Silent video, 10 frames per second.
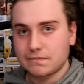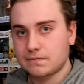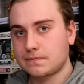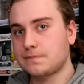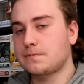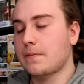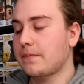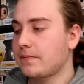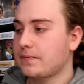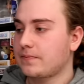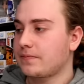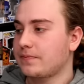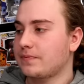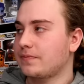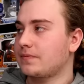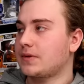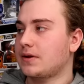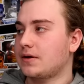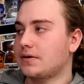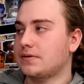
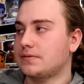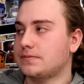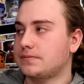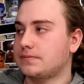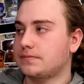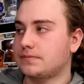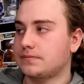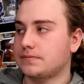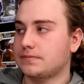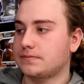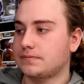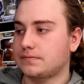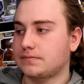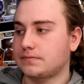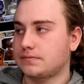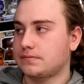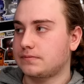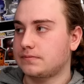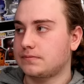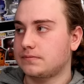
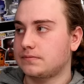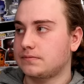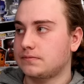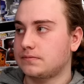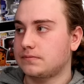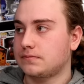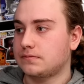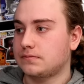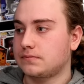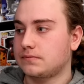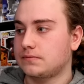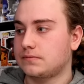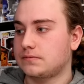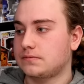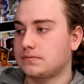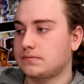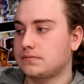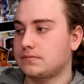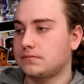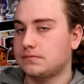
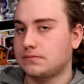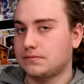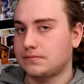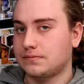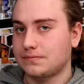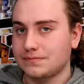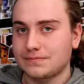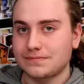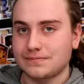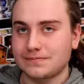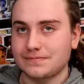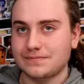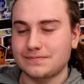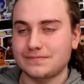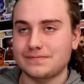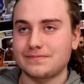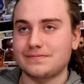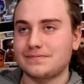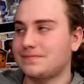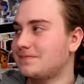(silent)